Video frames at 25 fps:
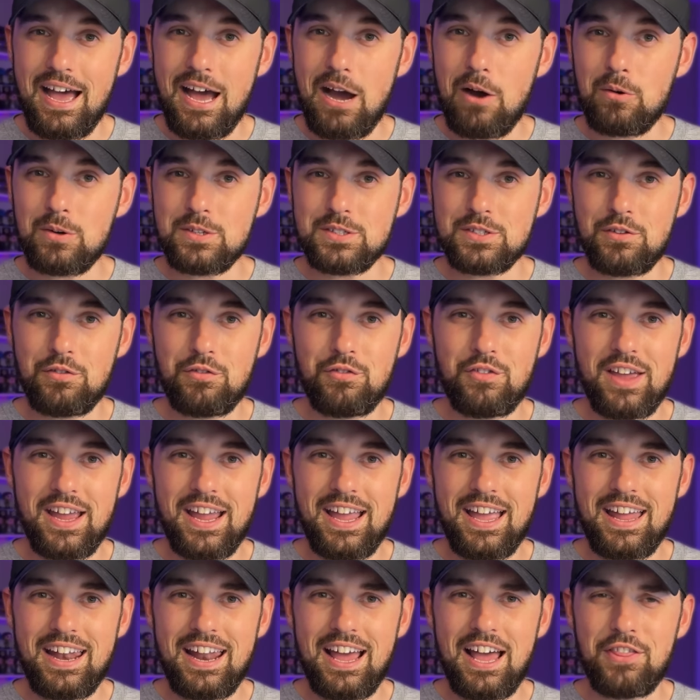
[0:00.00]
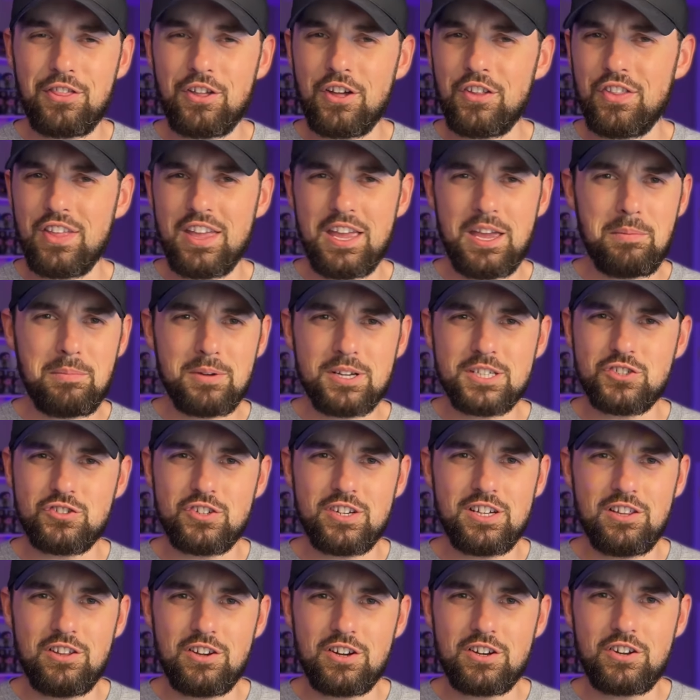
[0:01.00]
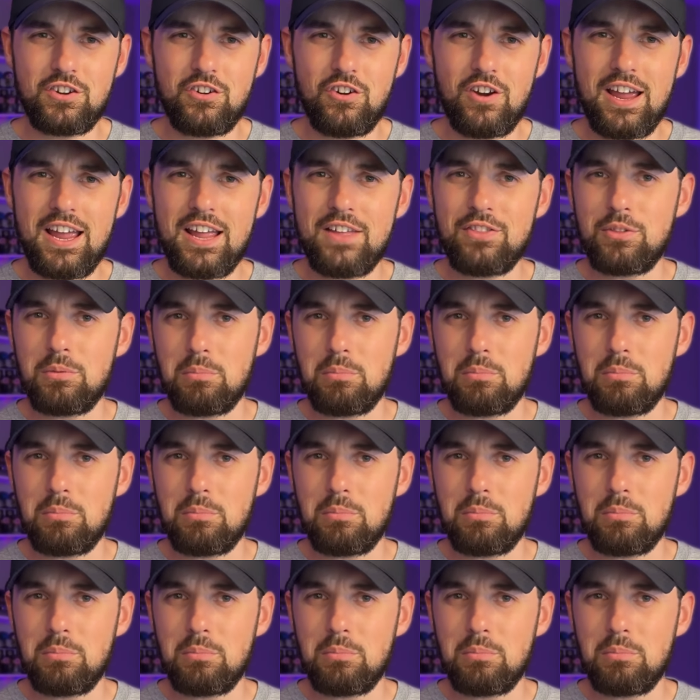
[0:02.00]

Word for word: I was a fan. I thought the imagery looked great.